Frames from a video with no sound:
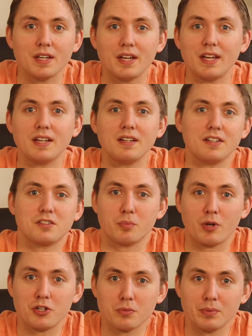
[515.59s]
And as the
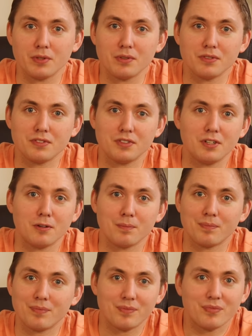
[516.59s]
pressure builds,
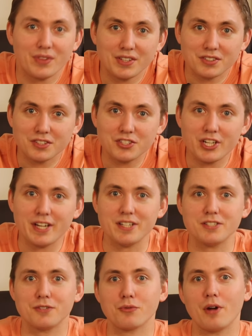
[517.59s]
things could
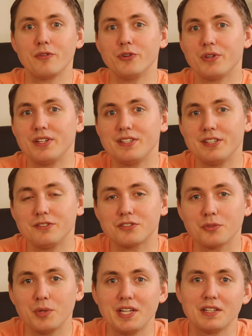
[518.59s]
change. If revenue continues
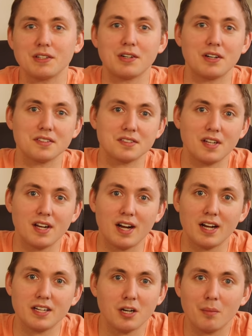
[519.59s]
to weaken and costs stay
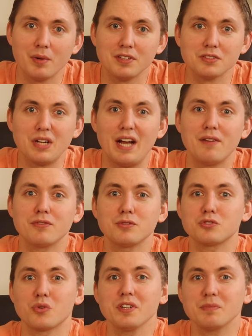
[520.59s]
high, companies will have no
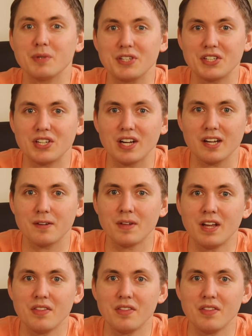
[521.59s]
choice but to cut.